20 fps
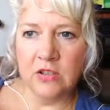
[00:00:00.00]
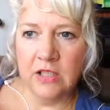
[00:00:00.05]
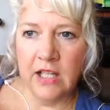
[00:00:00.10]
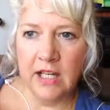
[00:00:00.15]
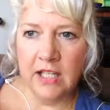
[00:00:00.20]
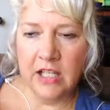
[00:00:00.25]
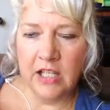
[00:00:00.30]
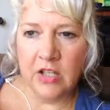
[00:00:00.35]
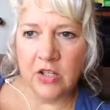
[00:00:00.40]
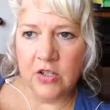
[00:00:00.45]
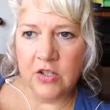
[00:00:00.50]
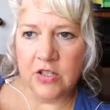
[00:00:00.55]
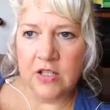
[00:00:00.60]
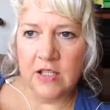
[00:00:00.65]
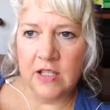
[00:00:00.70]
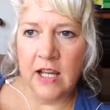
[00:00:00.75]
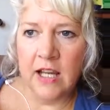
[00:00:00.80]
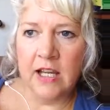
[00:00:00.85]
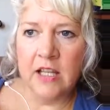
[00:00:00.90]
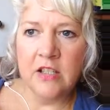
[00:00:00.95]
like cures
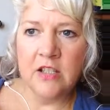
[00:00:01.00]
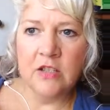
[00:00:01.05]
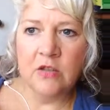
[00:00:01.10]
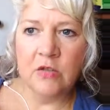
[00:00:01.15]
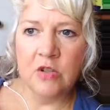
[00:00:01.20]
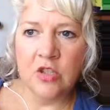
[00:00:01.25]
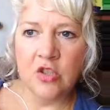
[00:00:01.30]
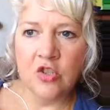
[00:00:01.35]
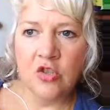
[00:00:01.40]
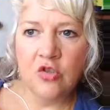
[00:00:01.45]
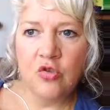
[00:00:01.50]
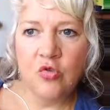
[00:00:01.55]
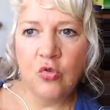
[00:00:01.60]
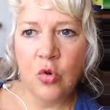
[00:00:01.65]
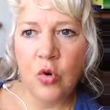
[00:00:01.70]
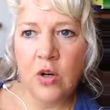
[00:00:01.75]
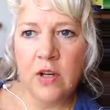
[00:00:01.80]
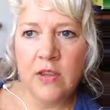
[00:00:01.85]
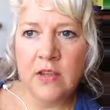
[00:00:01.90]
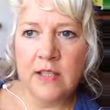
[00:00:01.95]
like, to
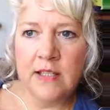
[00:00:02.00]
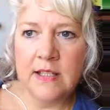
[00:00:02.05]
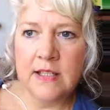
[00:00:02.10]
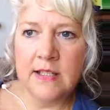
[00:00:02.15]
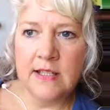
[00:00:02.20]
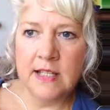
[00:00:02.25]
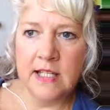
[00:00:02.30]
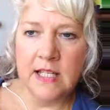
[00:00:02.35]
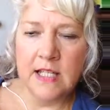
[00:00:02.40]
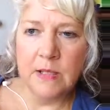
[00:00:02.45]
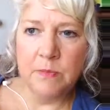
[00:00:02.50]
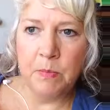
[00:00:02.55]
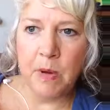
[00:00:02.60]
destroy the disease